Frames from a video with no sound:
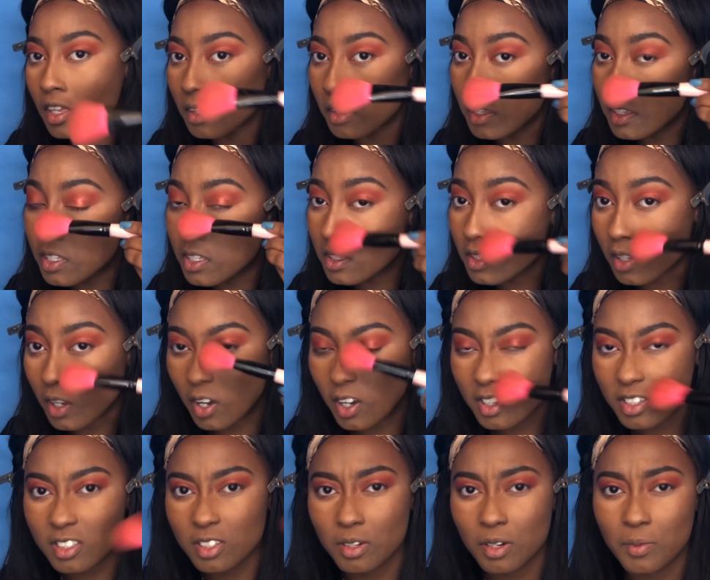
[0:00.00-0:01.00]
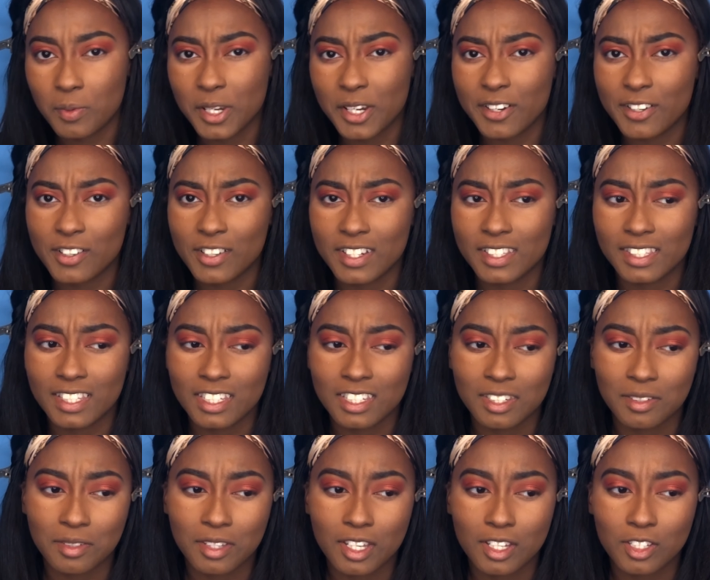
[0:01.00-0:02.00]
This is also a weird
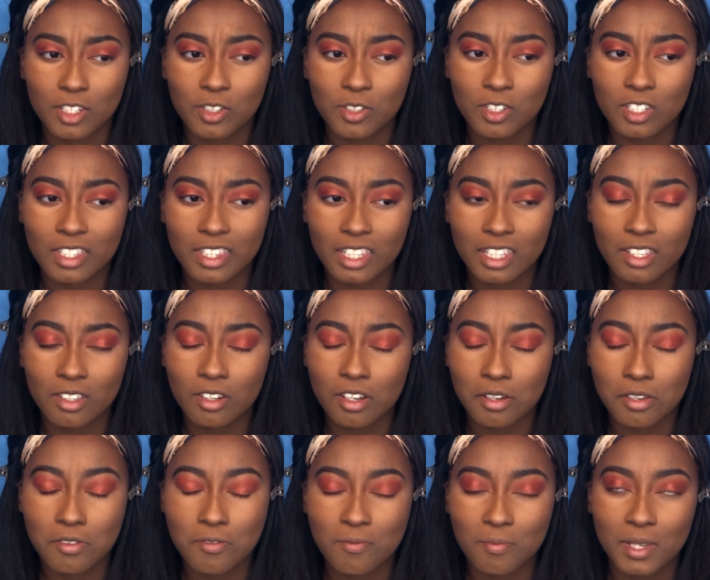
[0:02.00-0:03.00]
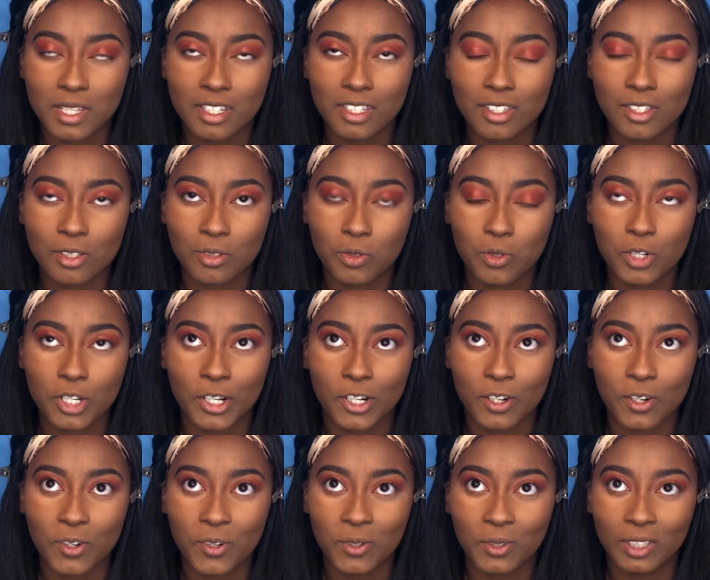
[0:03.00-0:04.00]
transition because usually, you know, you've been in school your
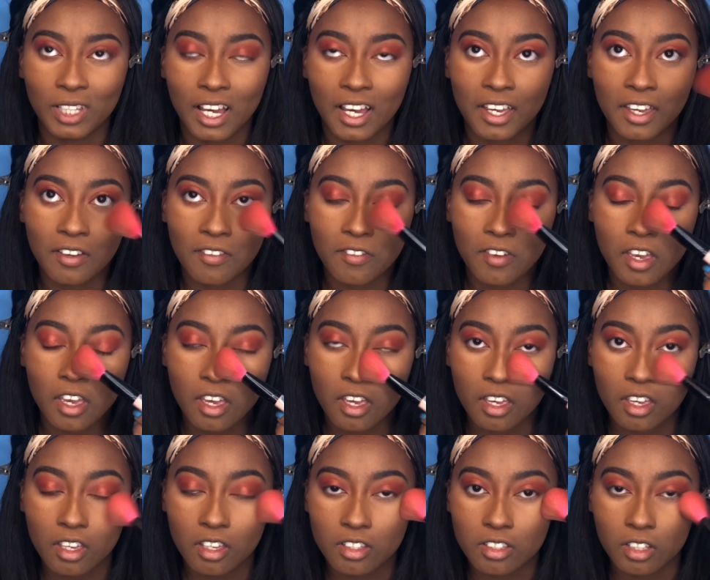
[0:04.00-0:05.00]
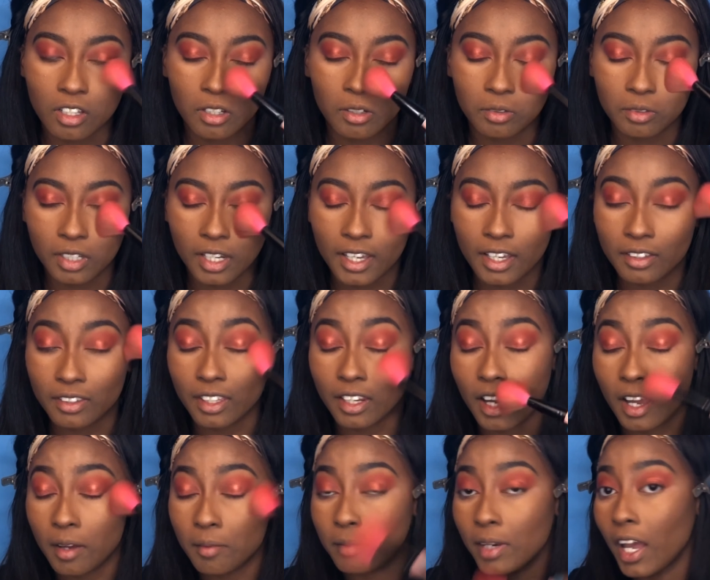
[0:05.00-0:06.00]
whole life. So now that
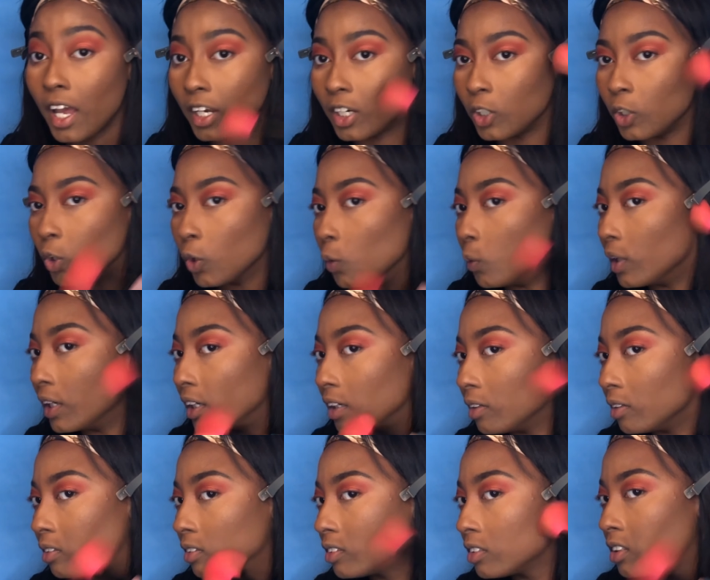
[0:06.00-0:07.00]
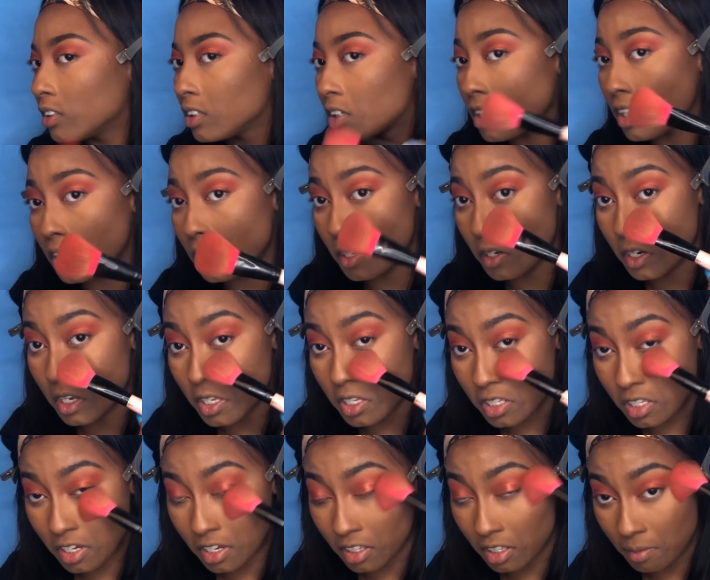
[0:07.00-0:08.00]
I'm not going
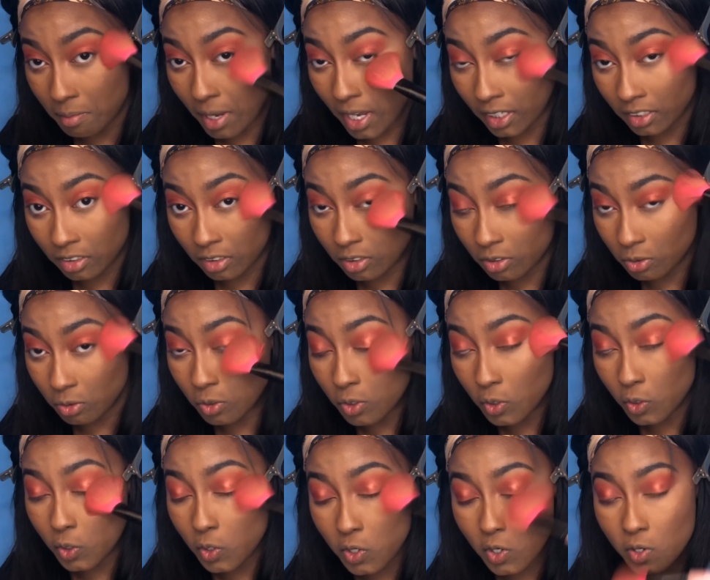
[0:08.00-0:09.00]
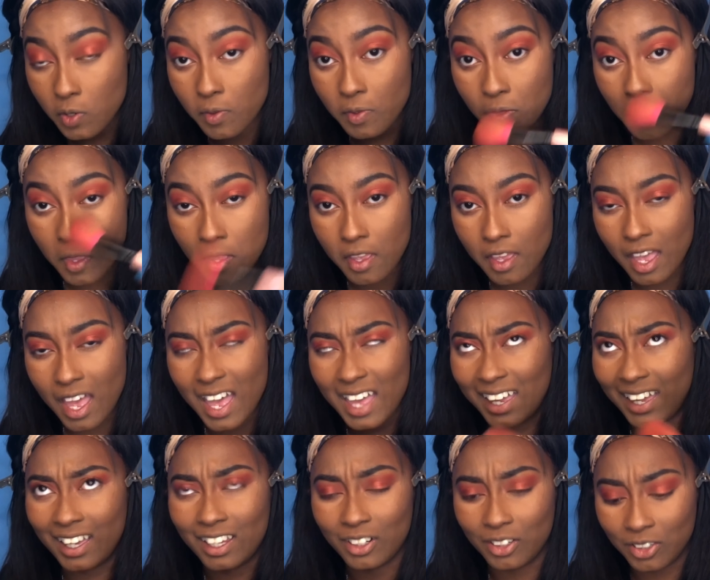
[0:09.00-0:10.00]
necessarily back to school
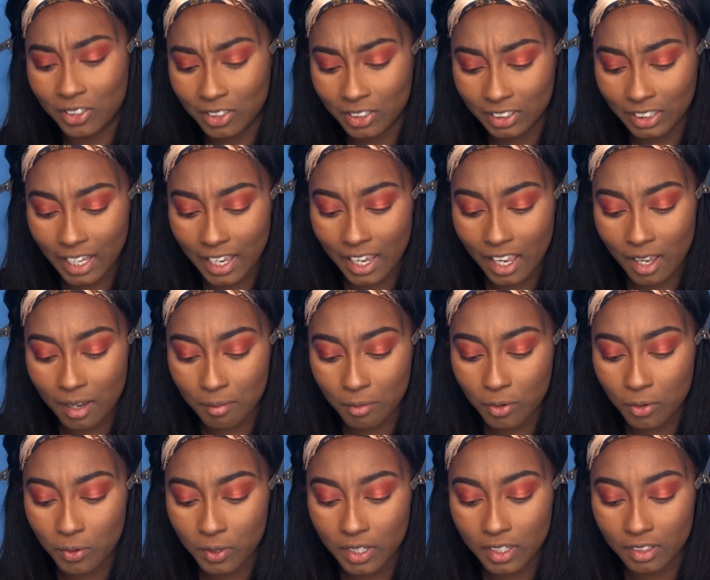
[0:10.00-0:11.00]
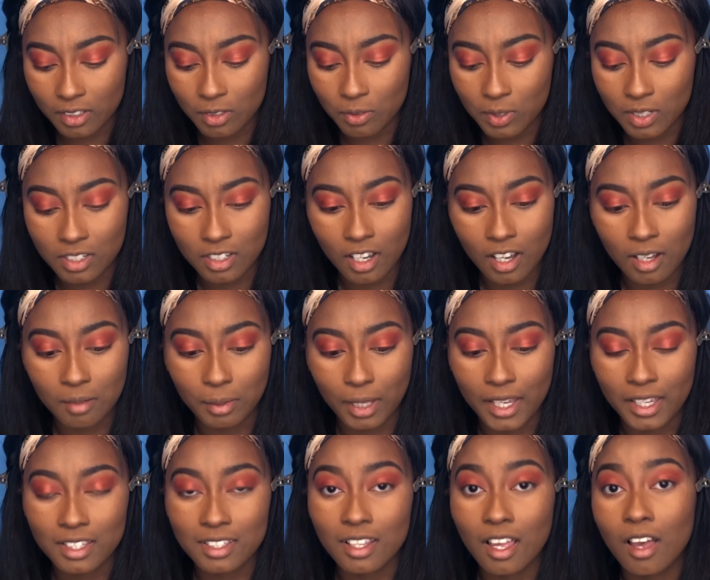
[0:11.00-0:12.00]
at all, like I'm going to a job, like
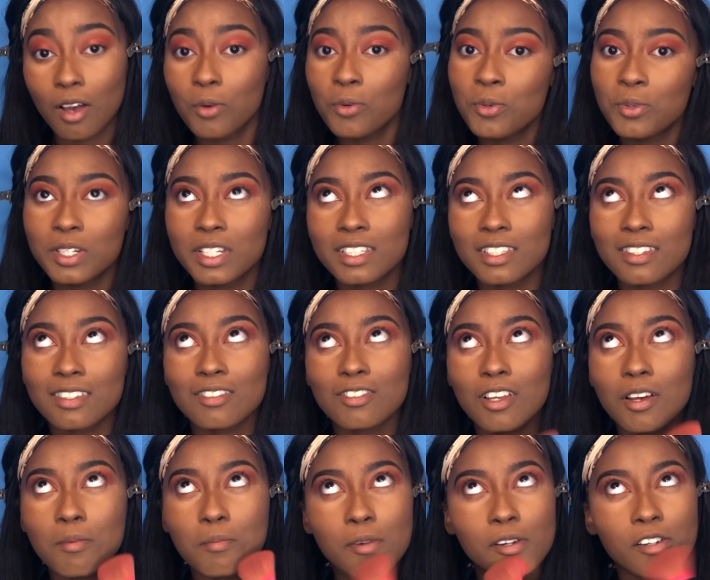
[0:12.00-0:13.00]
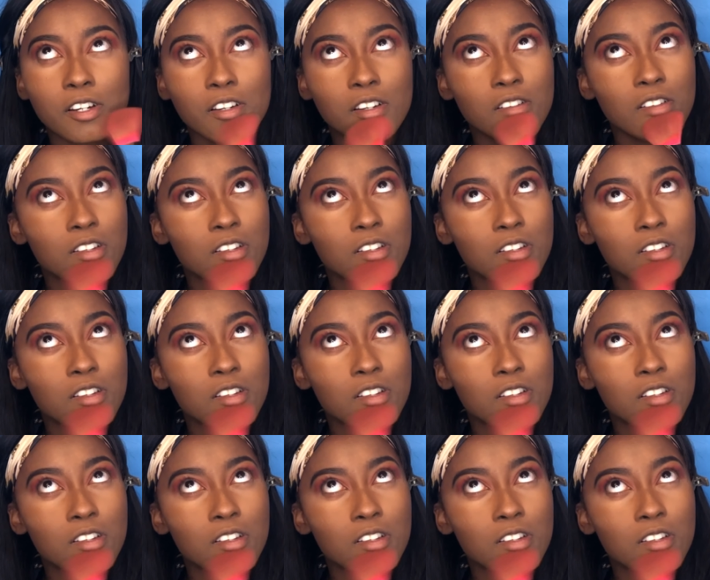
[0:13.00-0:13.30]
it's not, oh, this is summer.